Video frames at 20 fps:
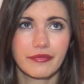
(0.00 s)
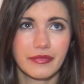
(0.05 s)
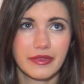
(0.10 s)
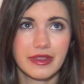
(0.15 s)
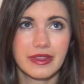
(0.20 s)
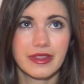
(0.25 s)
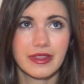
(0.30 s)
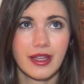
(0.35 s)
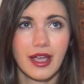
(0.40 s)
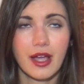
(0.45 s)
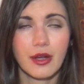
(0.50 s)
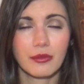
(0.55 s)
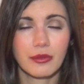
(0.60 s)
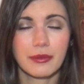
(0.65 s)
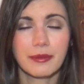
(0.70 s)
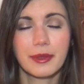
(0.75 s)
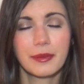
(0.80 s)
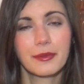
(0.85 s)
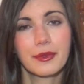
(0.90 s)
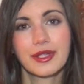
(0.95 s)
not
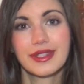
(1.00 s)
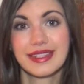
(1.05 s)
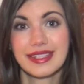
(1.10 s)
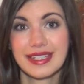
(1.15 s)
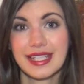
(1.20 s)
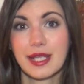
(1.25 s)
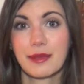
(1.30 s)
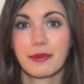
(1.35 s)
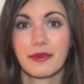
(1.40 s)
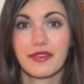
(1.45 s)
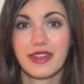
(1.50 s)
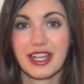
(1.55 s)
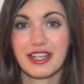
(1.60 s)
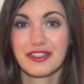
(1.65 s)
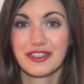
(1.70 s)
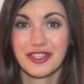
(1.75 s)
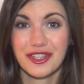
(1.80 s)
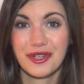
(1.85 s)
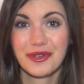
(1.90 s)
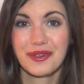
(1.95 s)
remembering the name of
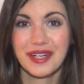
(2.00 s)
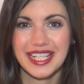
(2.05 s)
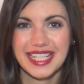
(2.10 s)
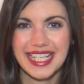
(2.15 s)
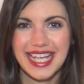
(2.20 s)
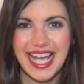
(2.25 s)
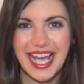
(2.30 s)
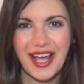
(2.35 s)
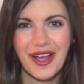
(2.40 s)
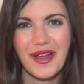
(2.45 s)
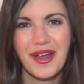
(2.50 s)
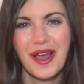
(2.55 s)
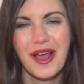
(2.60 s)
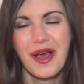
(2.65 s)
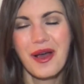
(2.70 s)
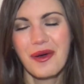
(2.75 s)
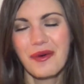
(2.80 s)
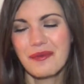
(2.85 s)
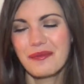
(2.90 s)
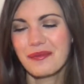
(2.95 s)
that show right now,
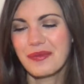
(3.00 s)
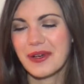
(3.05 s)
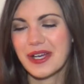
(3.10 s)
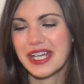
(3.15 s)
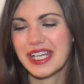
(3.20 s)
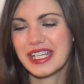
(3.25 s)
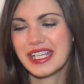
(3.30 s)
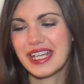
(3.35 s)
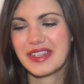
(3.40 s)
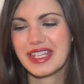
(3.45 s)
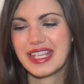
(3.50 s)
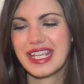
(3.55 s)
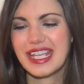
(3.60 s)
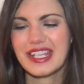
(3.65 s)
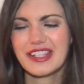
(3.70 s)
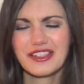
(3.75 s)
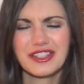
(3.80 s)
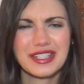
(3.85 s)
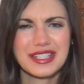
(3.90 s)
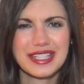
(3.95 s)
but
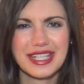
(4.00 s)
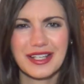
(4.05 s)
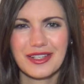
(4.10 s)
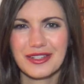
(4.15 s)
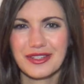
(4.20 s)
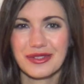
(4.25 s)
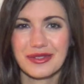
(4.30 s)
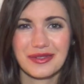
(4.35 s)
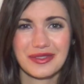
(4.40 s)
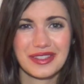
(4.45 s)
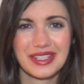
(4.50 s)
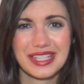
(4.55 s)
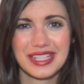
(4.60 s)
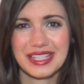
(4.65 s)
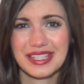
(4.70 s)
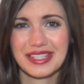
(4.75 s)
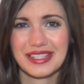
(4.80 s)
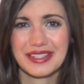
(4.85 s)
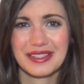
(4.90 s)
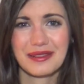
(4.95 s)
it just sounds like
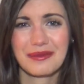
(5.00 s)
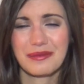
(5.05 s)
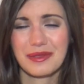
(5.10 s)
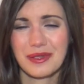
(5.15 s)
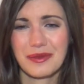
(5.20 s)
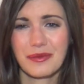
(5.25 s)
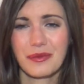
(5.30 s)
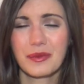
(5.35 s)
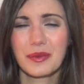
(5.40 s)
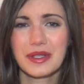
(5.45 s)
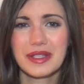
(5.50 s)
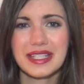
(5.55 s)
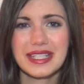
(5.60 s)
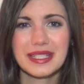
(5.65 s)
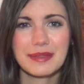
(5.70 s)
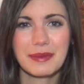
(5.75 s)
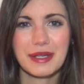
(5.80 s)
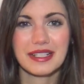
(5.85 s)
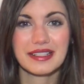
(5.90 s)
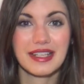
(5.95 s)
it's going to be really
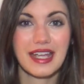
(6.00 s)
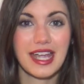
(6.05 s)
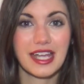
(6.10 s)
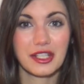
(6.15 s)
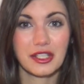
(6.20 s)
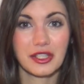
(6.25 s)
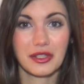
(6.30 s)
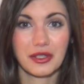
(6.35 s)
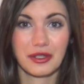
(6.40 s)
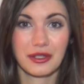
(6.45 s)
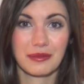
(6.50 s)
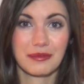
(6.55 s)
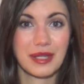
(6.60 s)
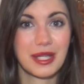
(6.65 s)
spectacular.